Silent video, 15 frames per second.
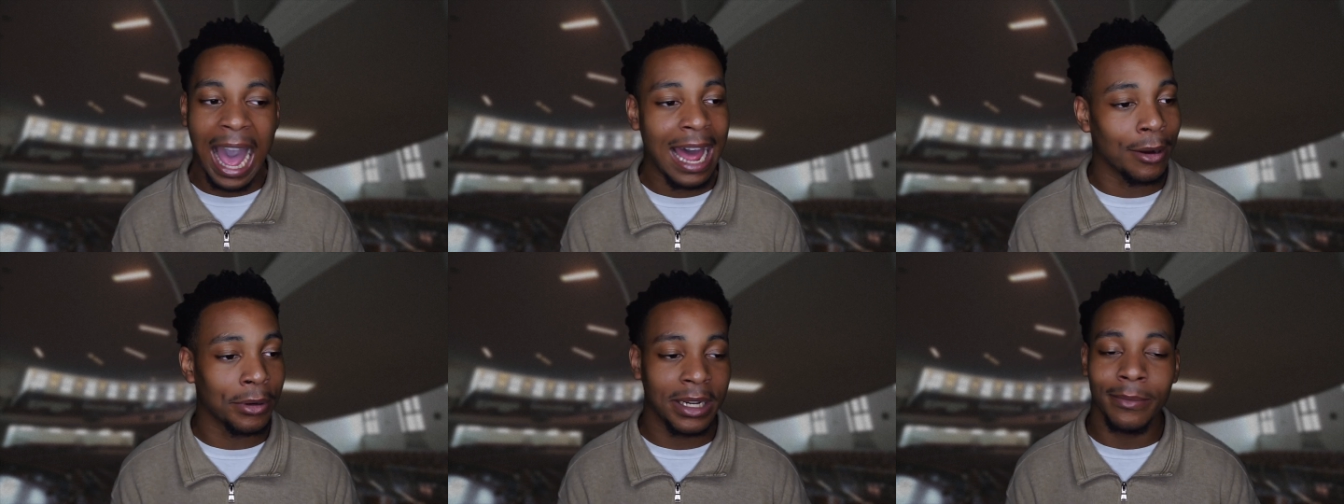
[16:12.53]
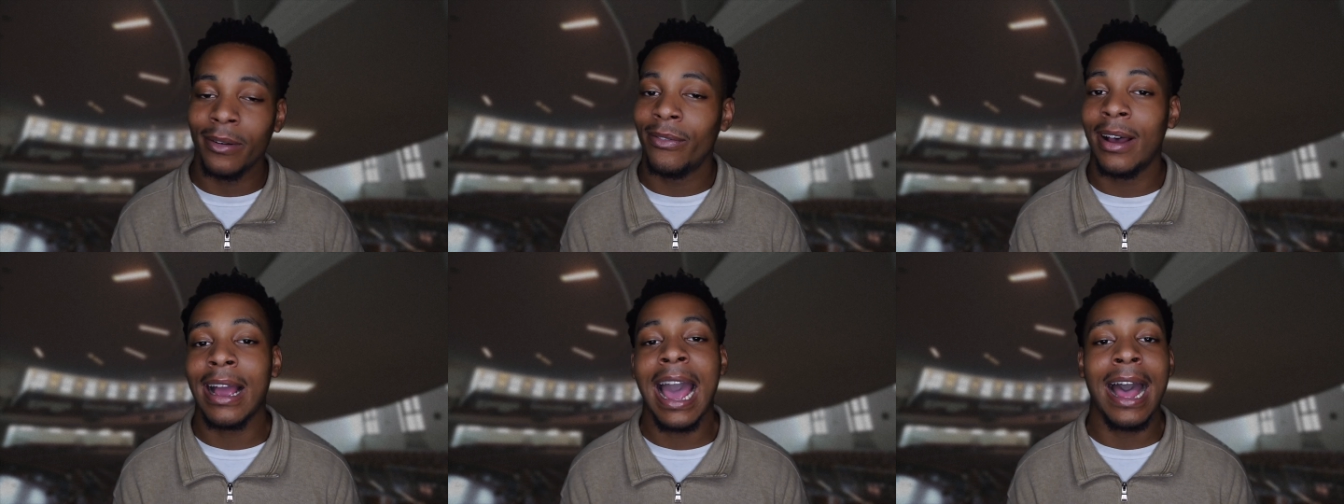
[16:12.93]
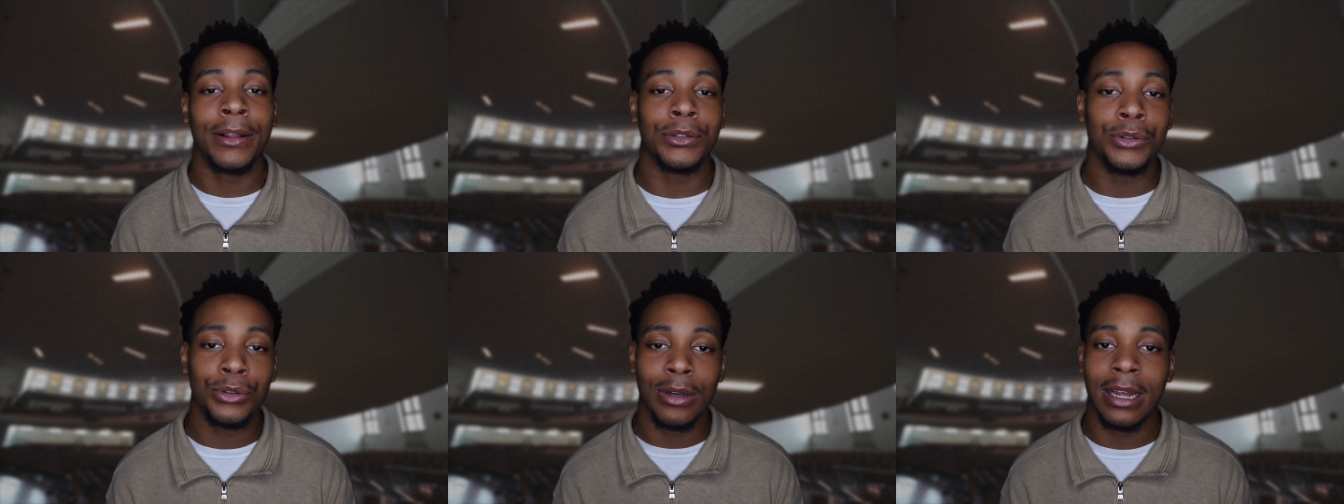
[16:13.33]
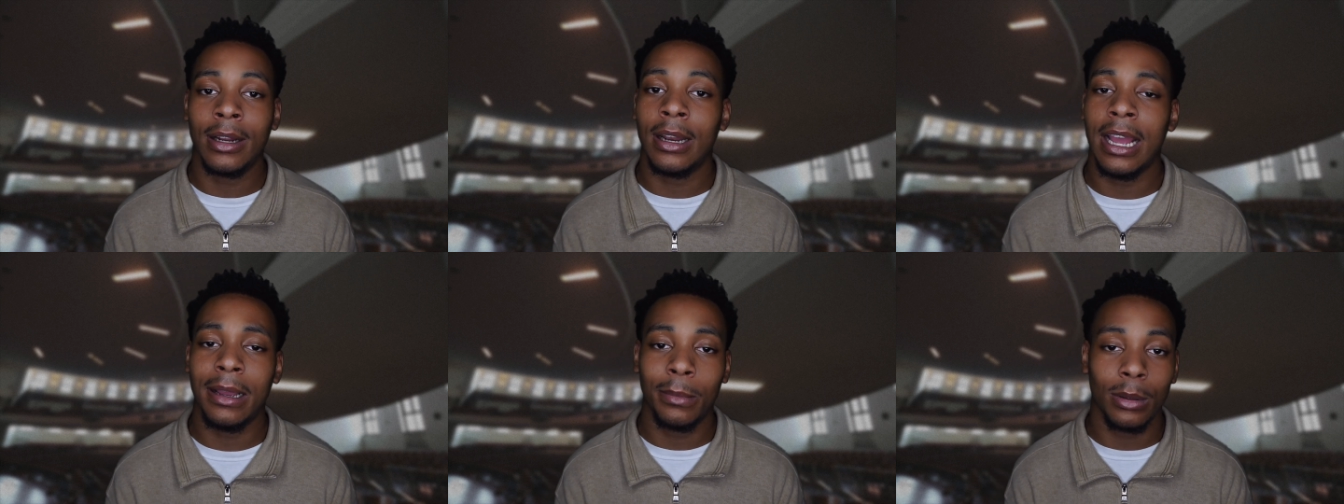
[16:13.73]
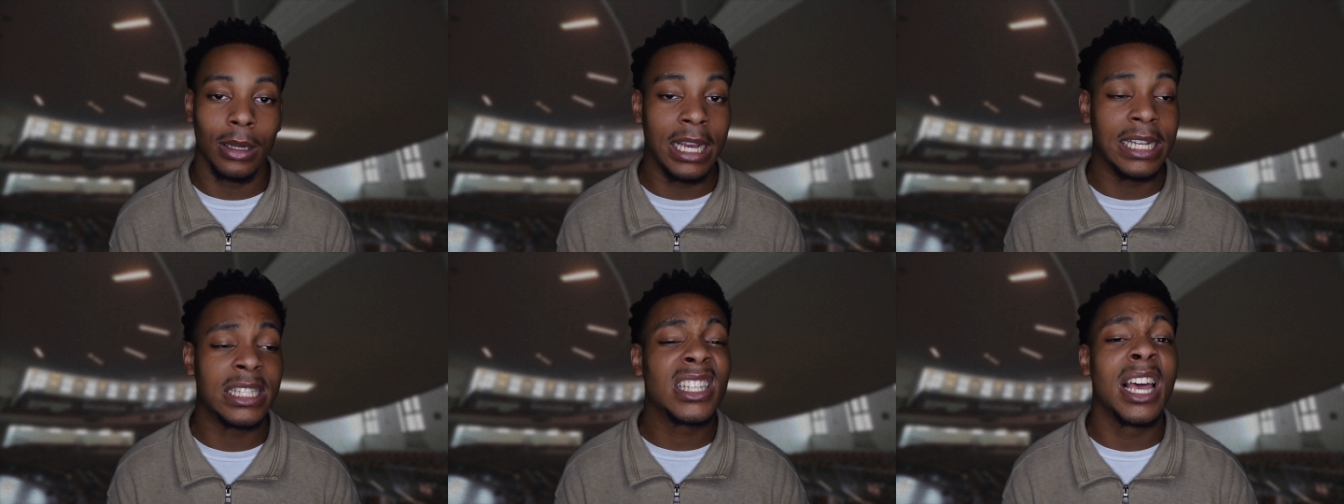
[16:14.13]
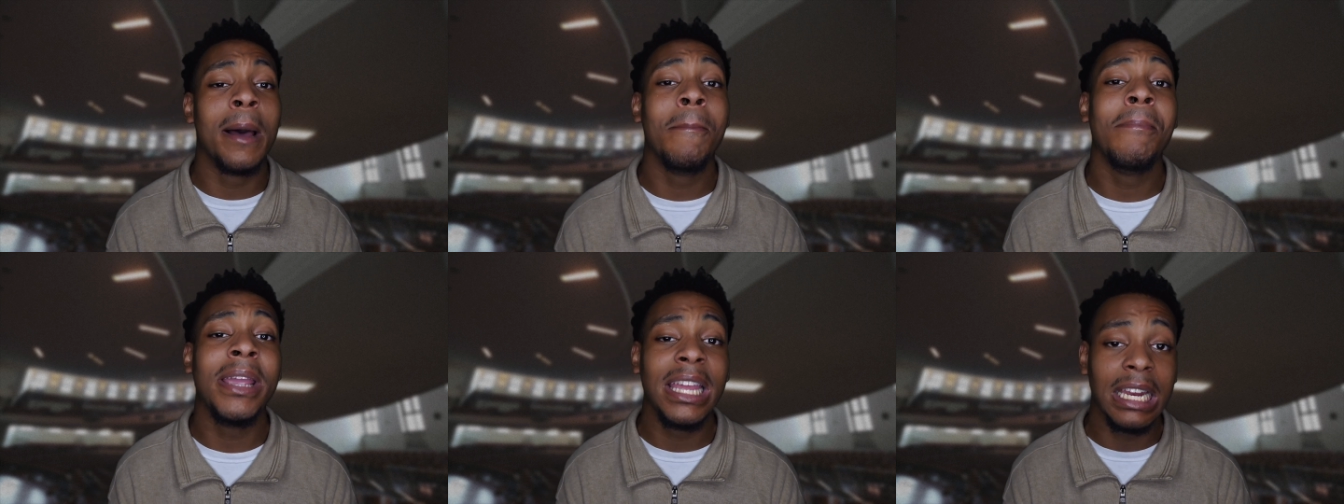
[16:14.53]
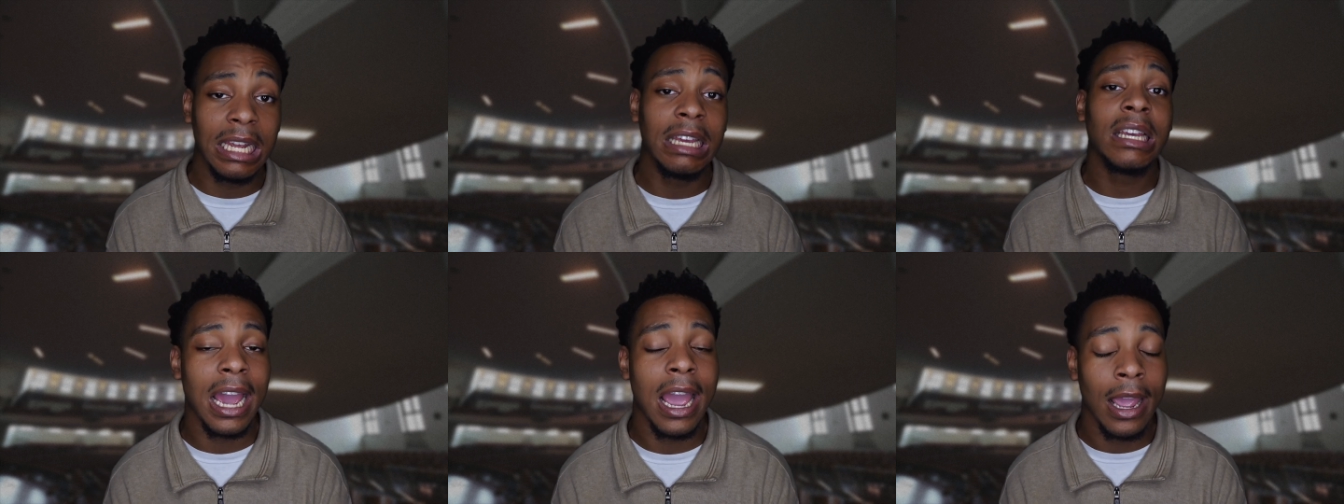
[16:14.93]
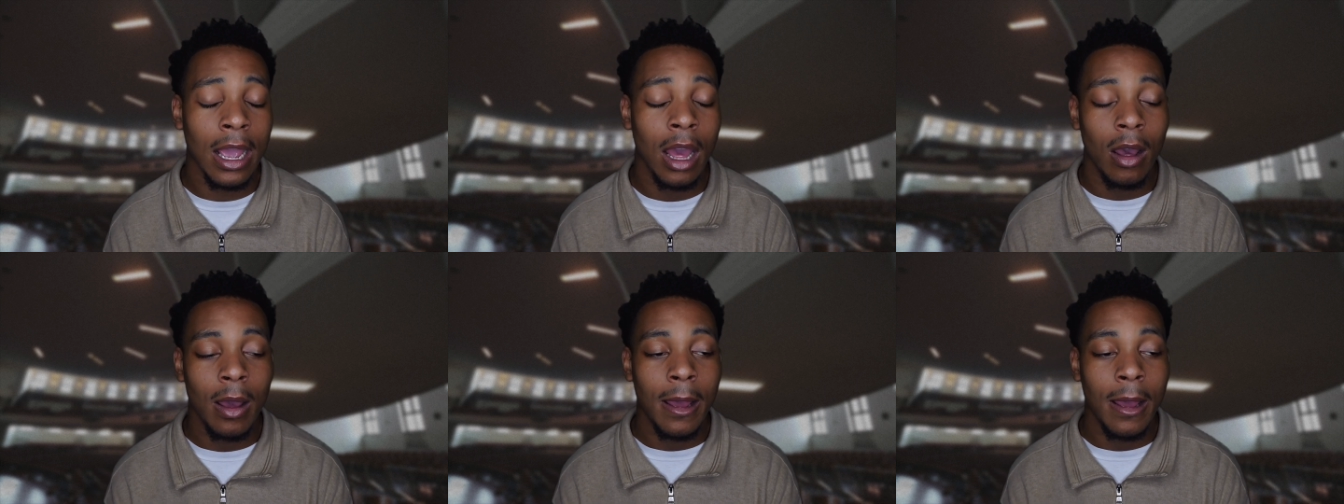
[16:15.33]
I don't give a fuck how you try to label it. It's comedic, okay?